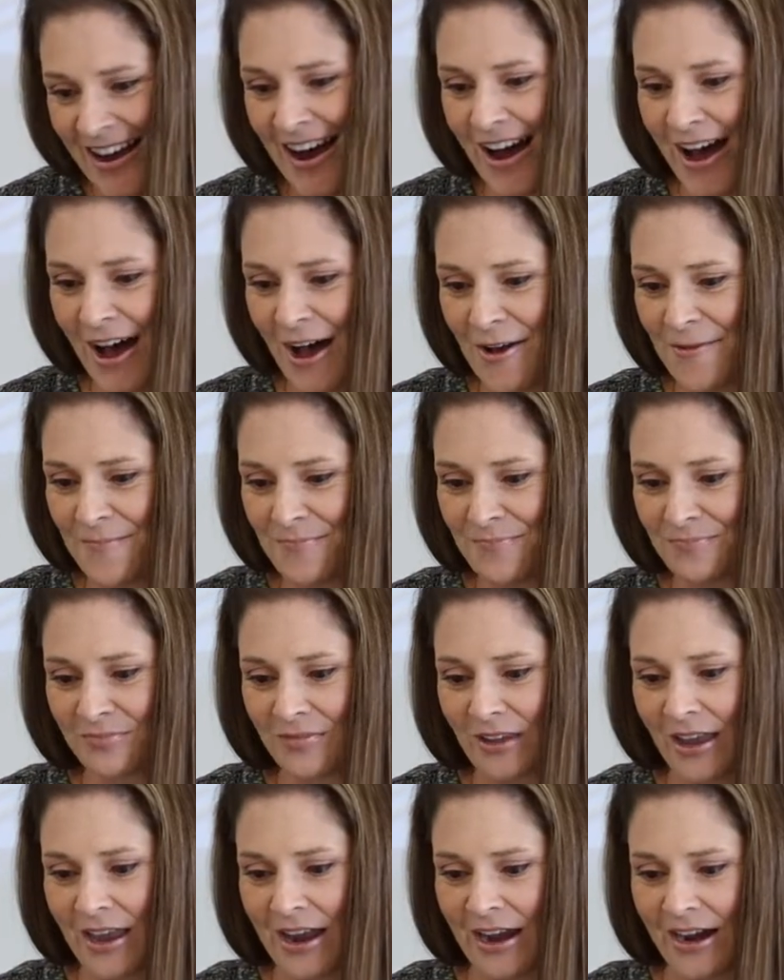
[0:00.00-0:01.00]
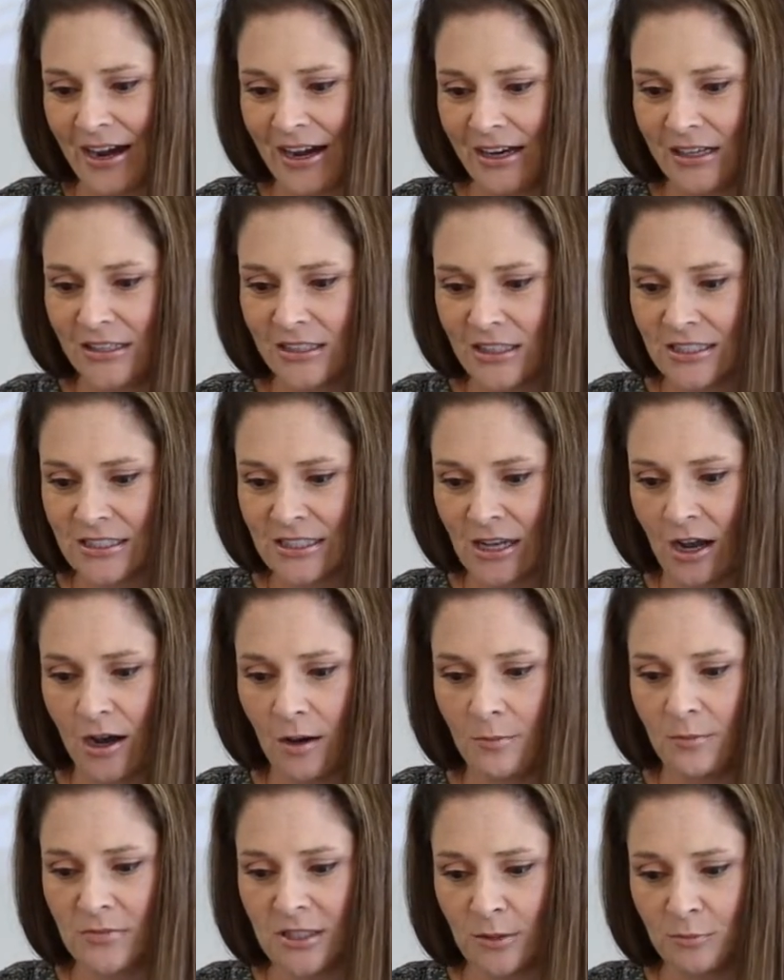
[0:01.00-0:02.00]
and
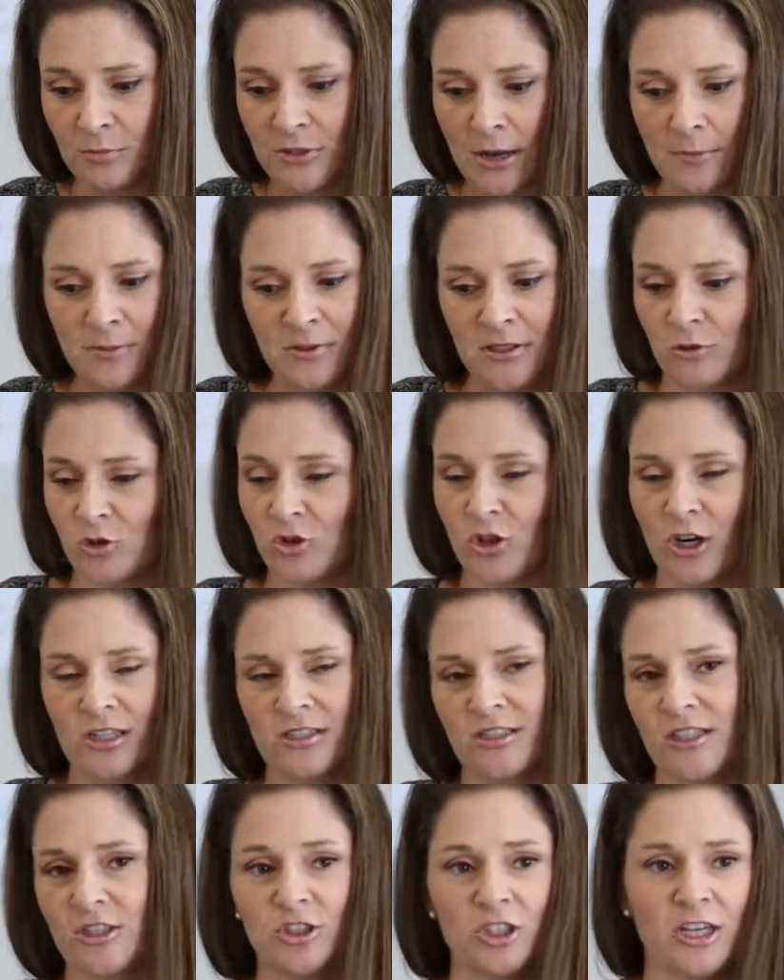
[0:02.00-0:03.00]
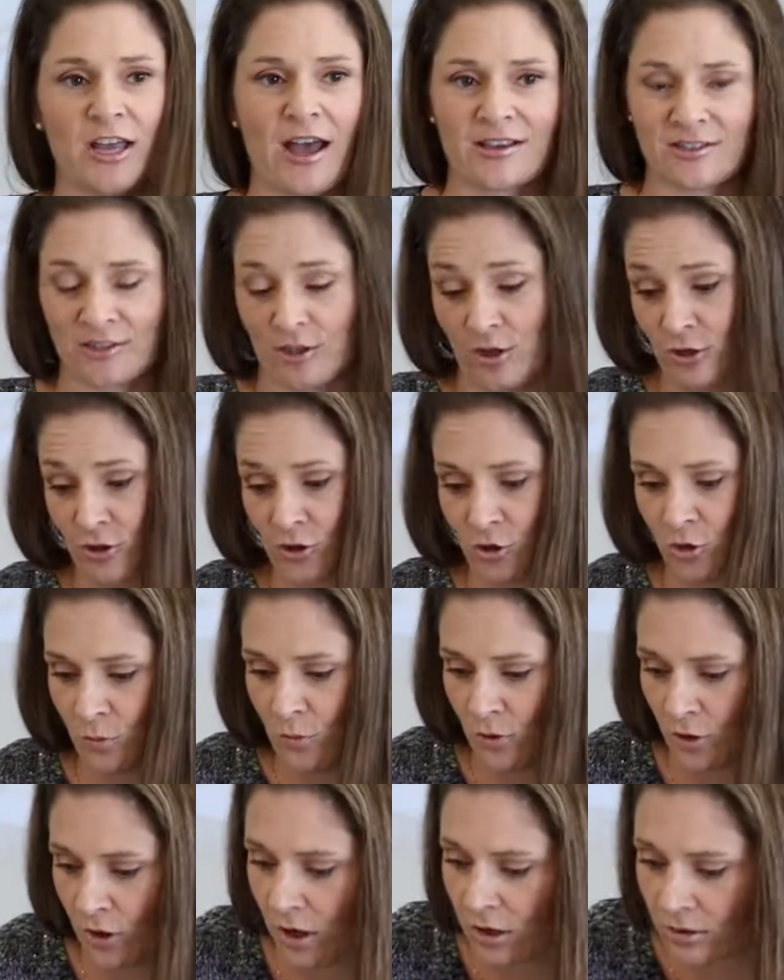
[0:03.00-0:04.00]
some tips and tricks that she has that are
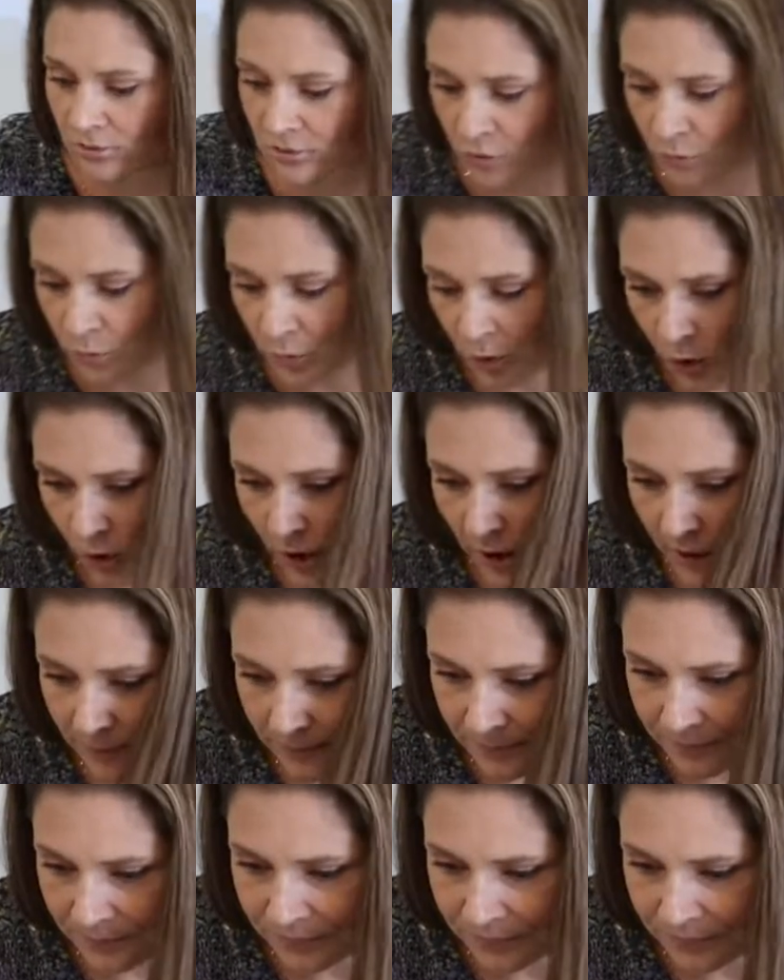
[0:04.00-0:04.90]
super, super great.